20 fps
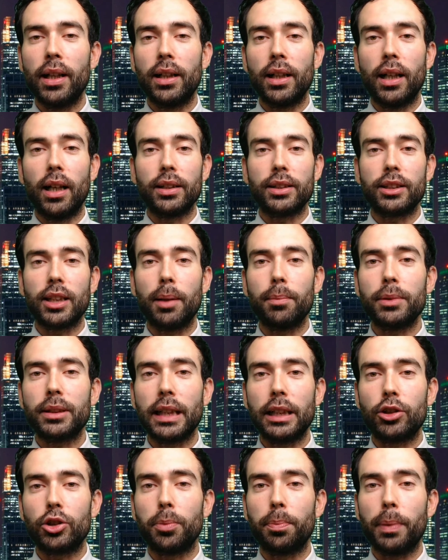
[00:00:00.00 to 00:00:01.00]
Some
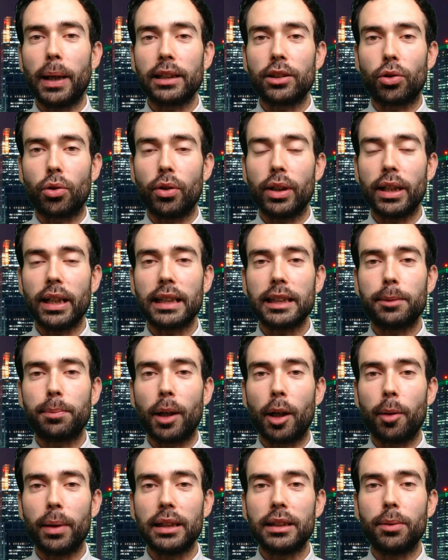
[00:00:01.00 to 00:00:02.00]
central banks are already
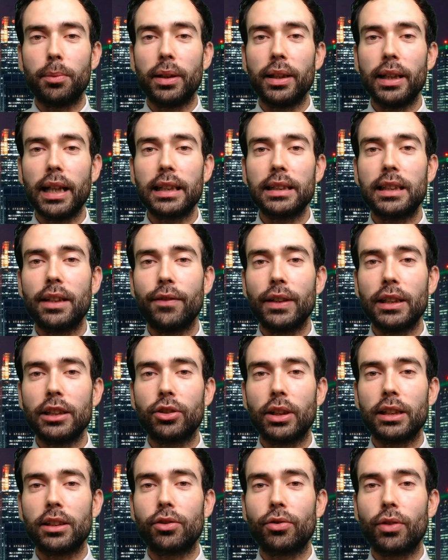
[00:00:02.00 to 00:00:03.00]
experimenting with negative
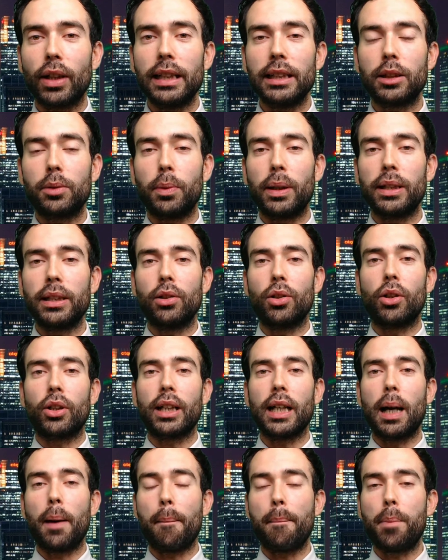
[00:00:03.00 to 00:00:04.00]
interest rates. When you
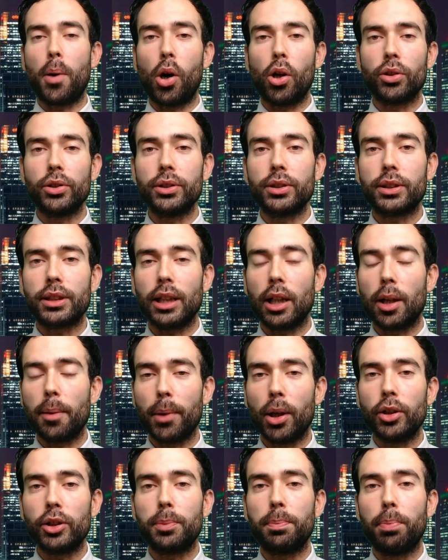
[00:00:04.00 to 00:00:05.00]
look at bonds,
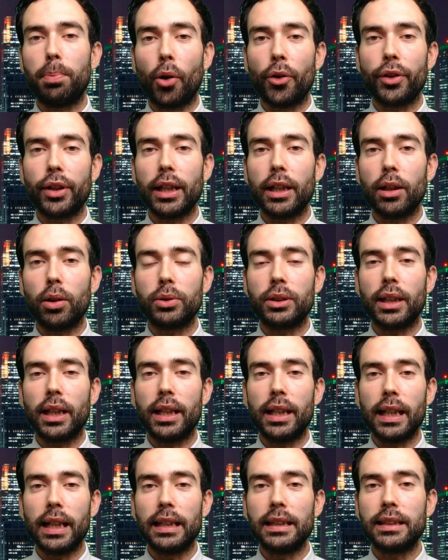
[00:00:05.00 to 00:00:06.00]
most bond yields are
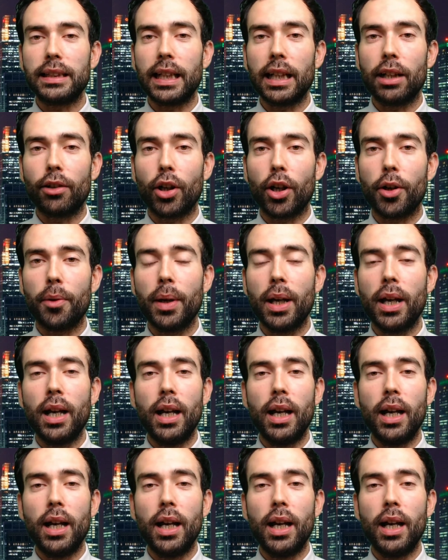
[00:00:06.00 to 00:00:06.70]
near zero.